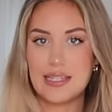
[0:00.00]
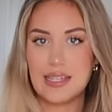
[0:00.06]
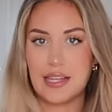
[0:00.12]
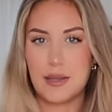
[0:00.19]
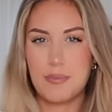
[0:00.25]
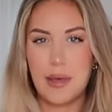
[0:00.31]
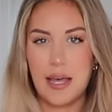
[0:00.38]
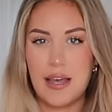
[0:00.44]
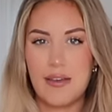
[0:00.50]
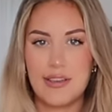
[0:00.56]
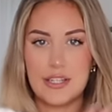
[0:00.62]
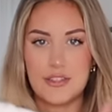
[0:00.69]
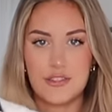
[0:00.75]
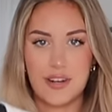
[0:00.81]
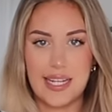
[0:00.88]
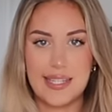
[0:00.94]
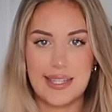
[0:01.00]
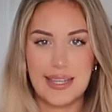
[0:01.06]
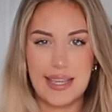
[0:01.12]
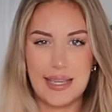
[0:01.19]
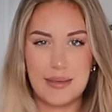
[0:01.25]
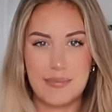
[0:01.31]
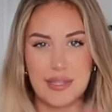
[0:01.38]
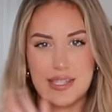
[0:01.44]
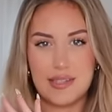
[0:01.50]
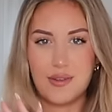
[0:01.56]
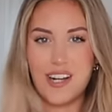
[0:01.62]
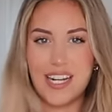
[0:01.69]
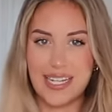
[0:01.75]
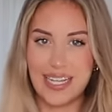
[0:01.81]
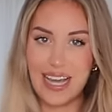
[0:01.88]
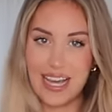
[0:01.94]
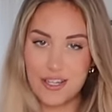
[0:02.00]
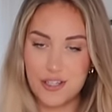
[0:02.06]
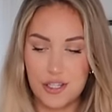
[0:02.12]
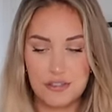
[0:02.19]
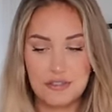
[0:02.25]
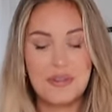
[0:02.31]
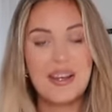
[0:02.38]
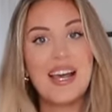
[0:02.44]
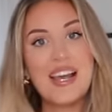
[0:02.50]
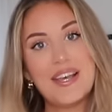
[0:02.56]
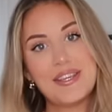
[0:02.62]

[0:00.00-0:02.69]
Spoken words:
It's like the perfect dressy but still kind of casual.